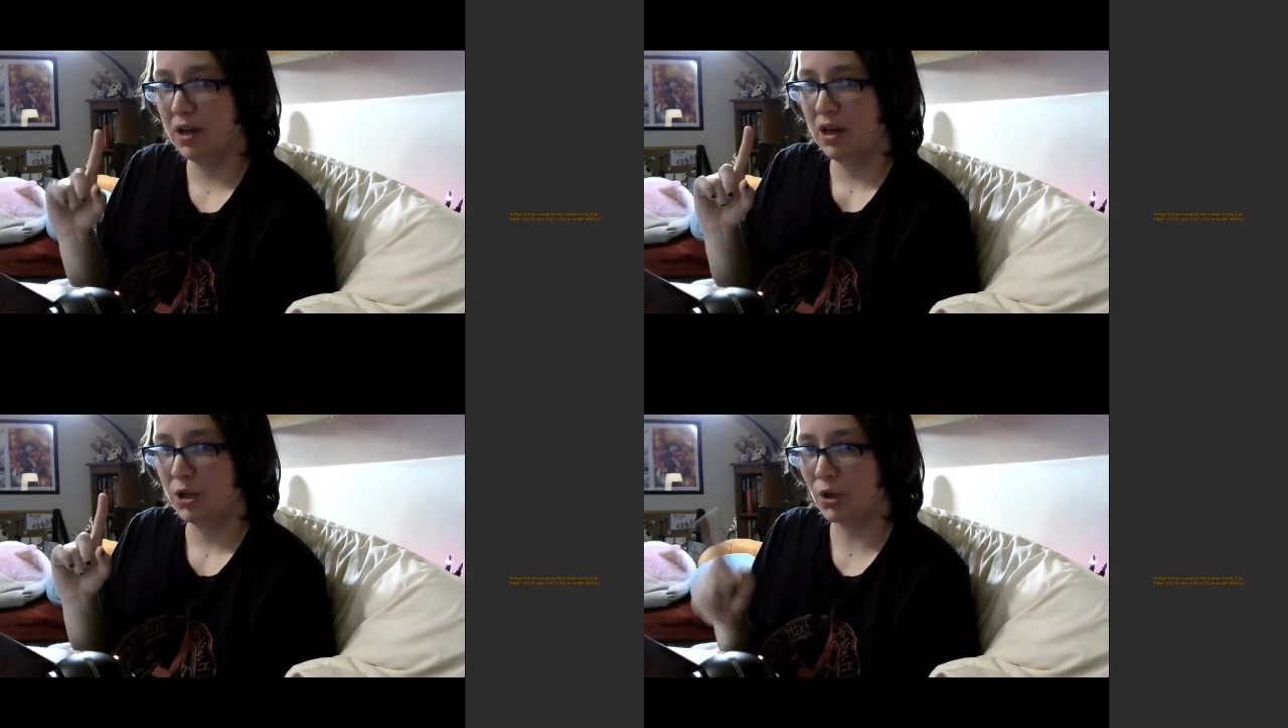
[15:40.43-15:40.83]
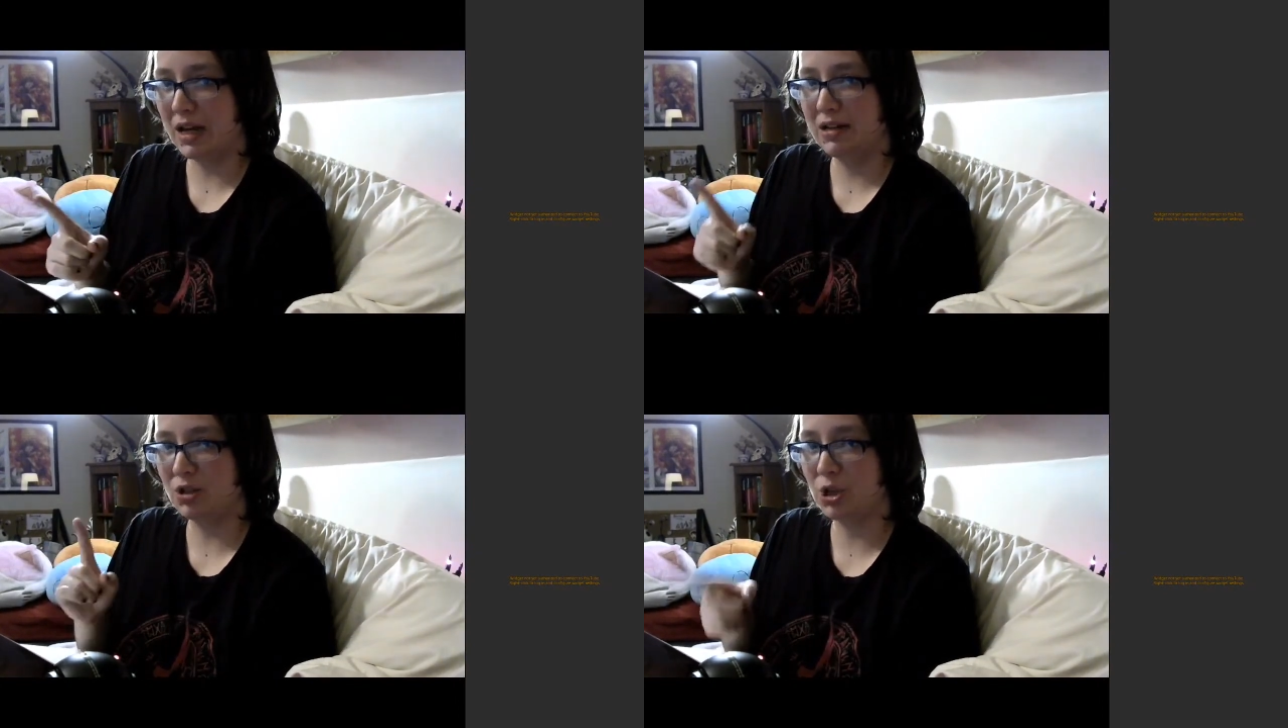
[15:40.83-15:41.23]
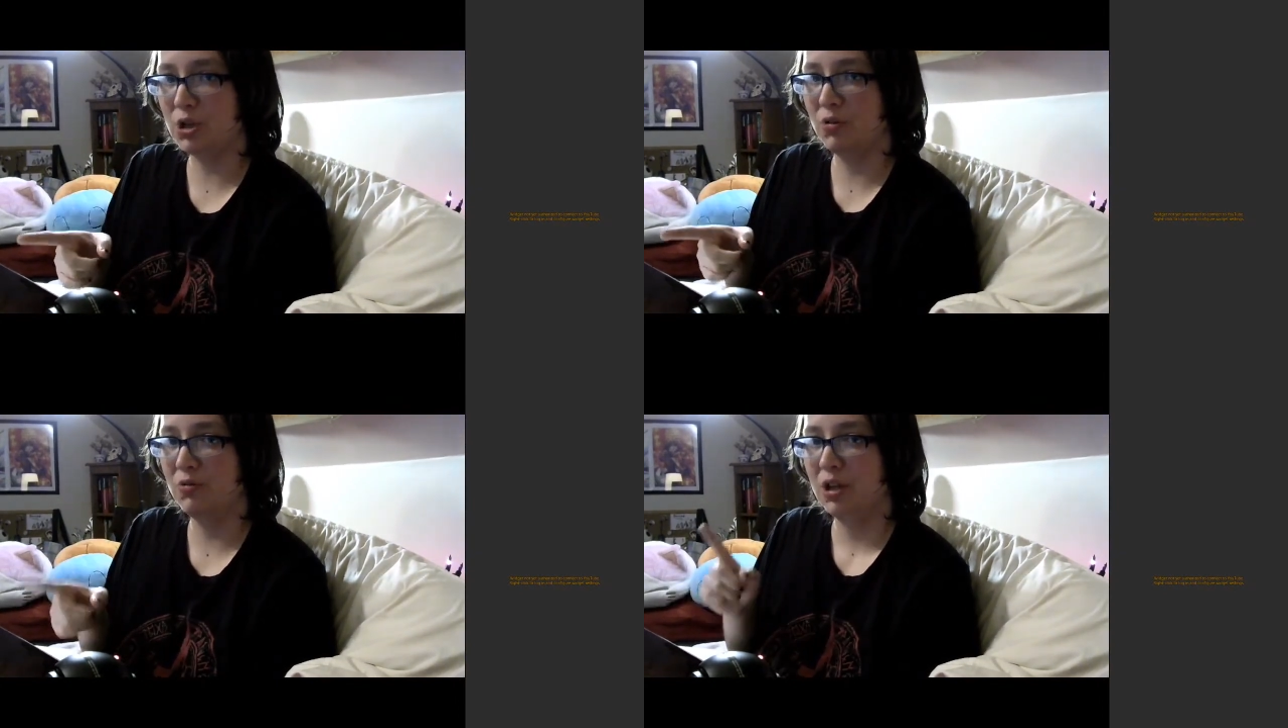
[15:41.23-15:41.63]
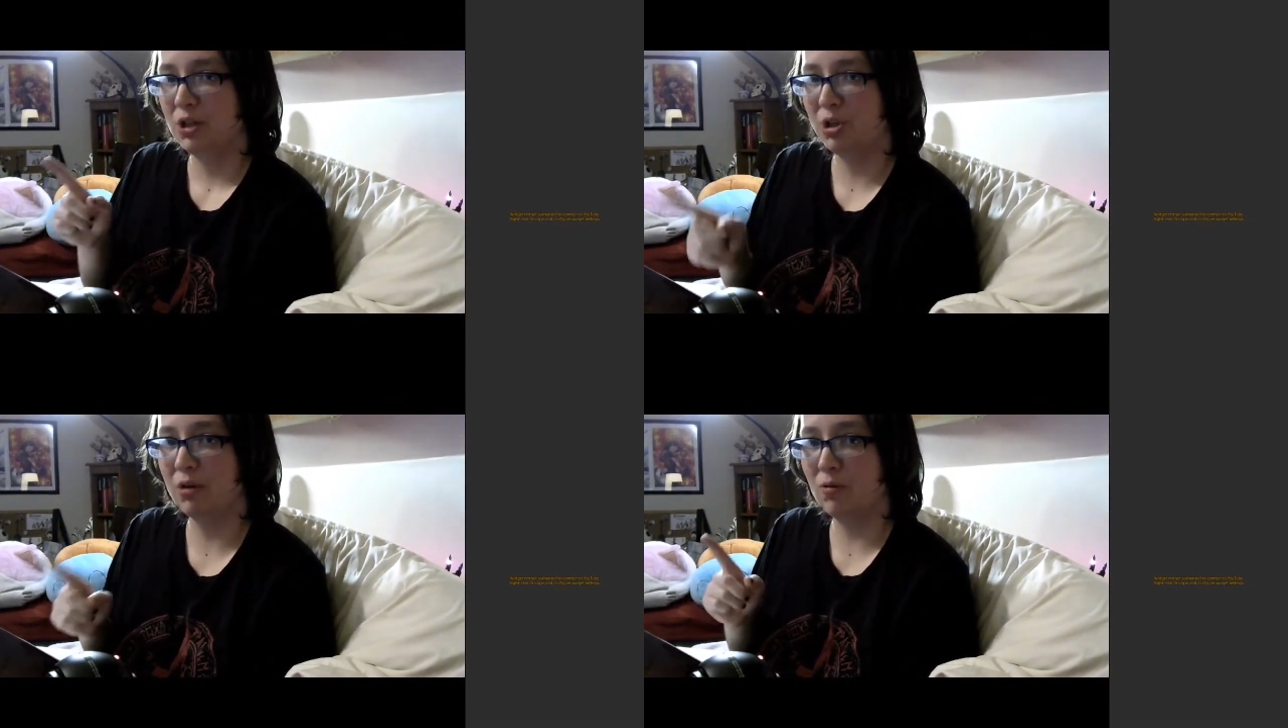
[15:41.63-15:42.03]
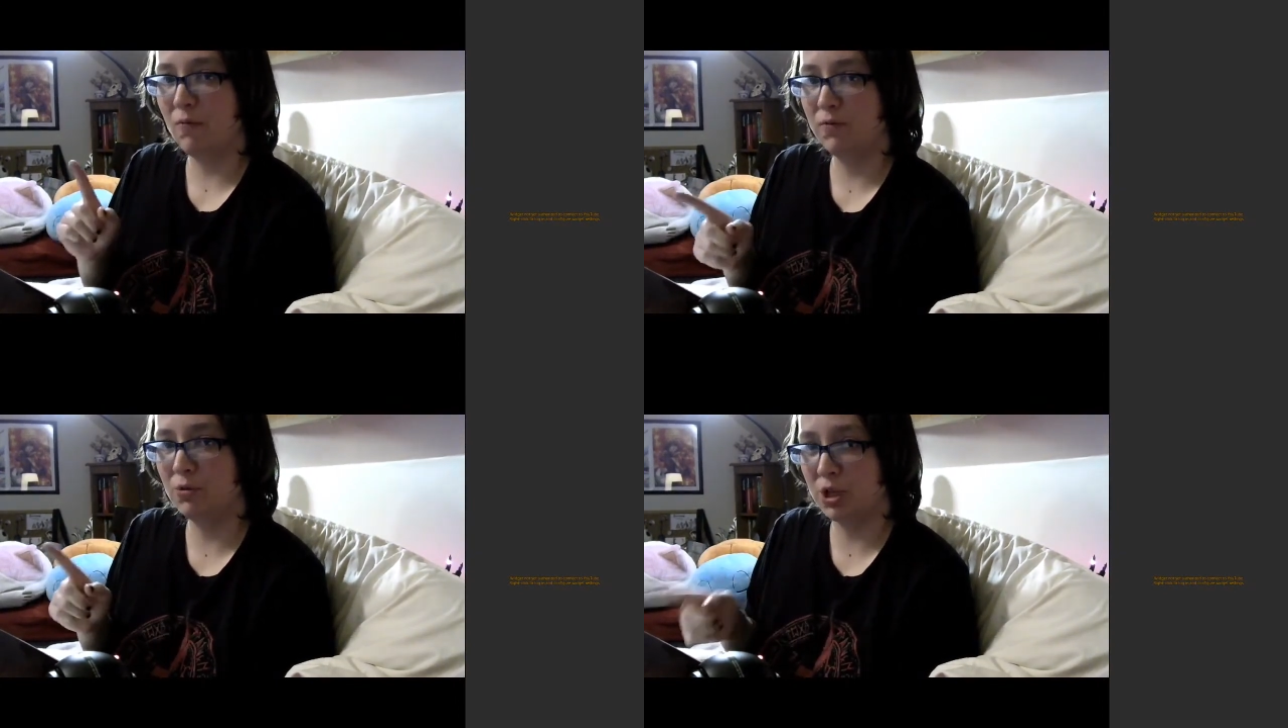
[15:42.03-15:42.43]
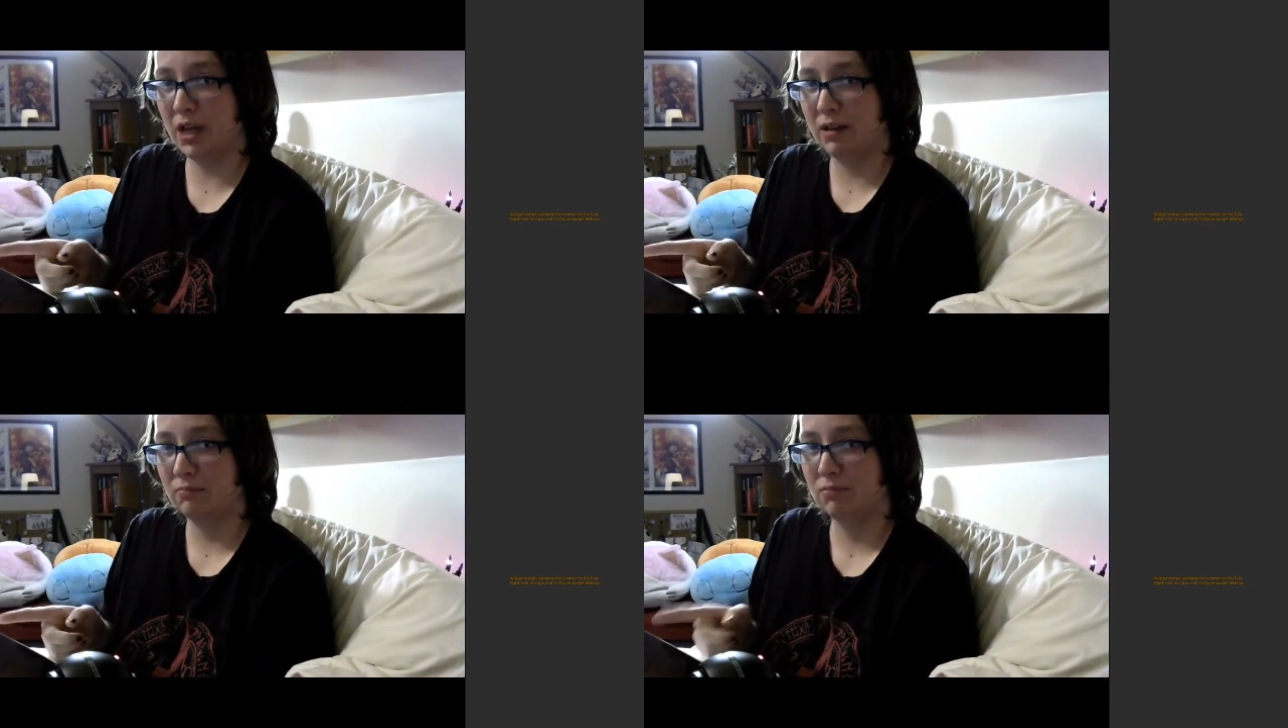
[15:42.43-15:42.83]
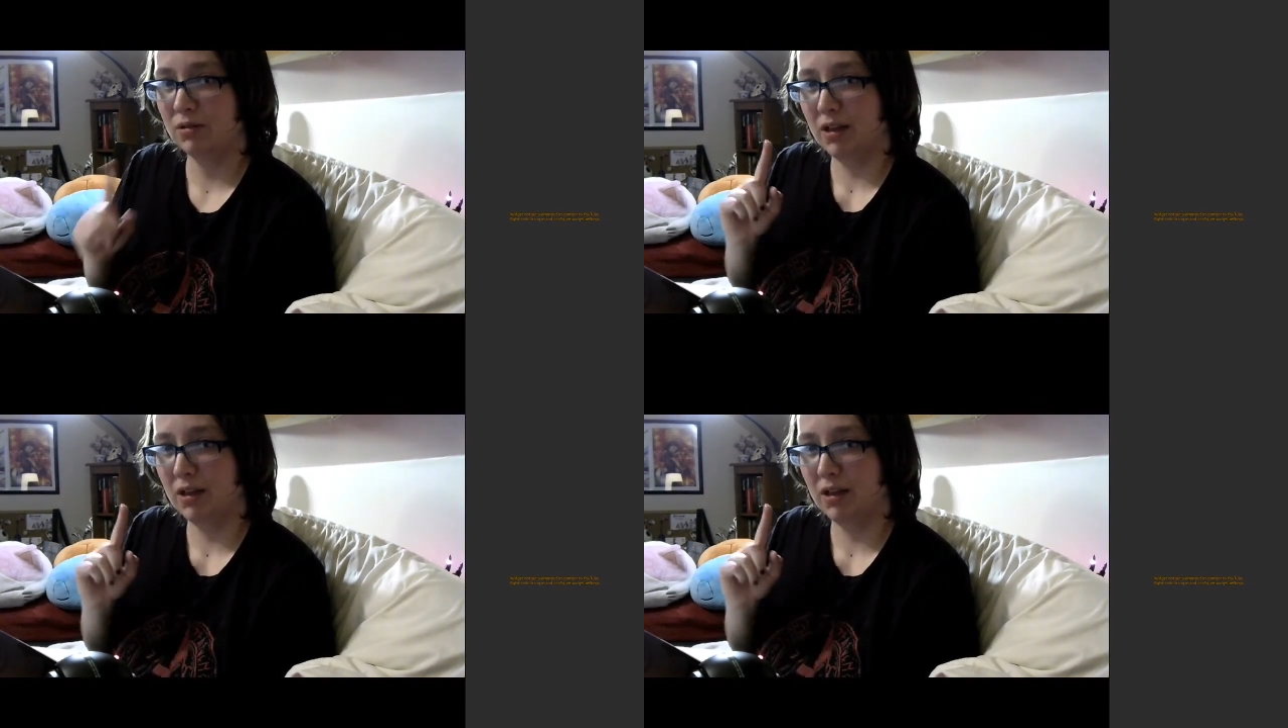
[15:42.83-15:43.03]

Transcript: tried to shoot General Fu Shen,